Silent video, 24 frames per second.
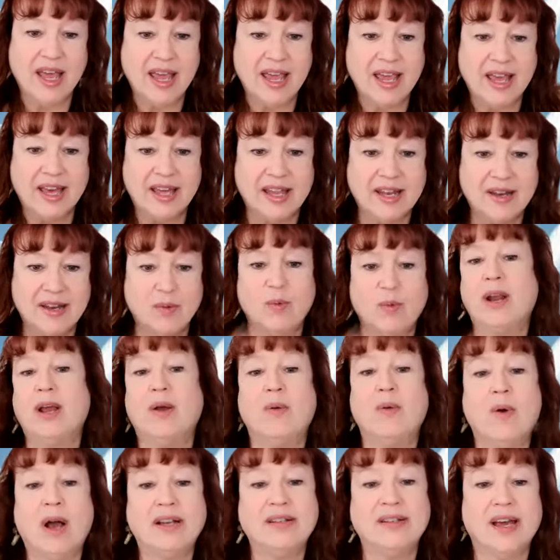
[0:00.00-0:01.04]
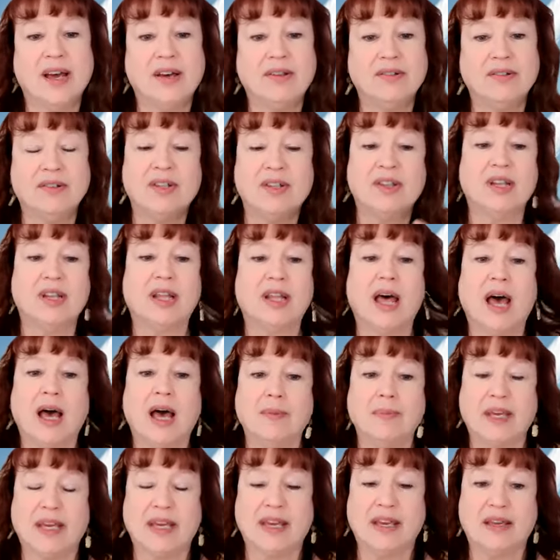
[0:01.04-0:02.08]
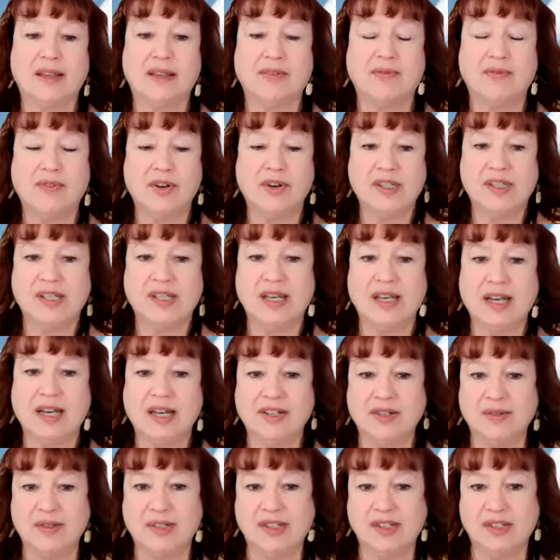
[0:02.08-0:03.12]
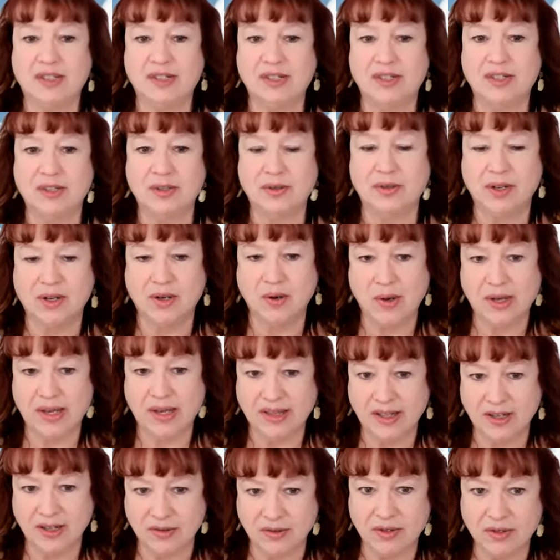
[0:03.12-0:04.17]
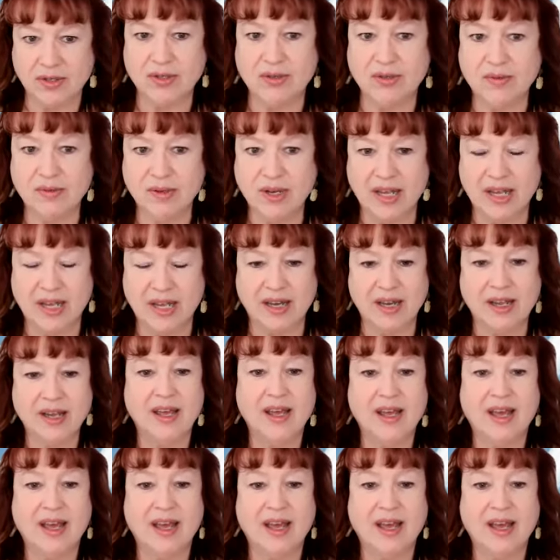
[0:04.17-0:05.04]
And when I walked out into the lobby, the first thing I do is just do a quick little tune in.